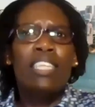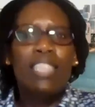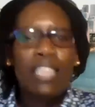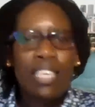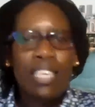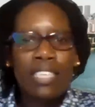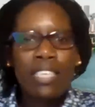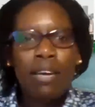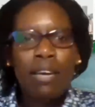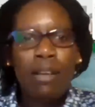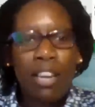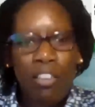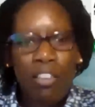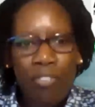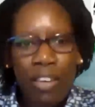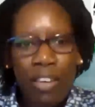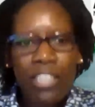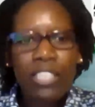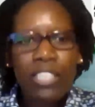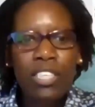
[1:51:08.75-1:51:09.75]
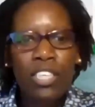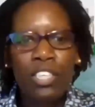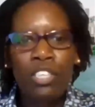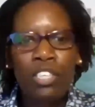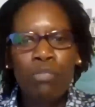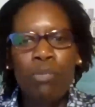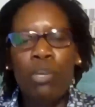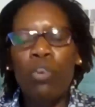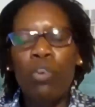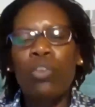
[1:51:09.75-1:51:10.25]
there's an
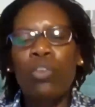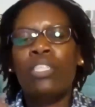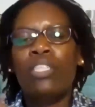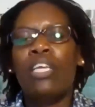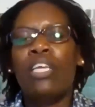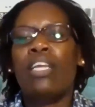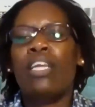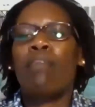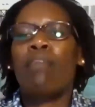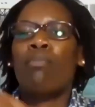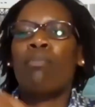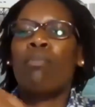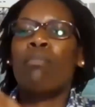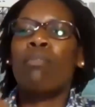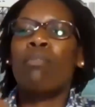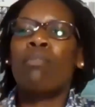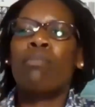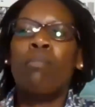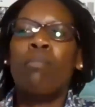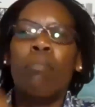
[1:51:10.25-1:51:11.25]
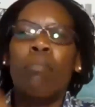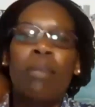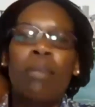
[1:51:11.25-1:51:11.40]
advantage because then I'll probably be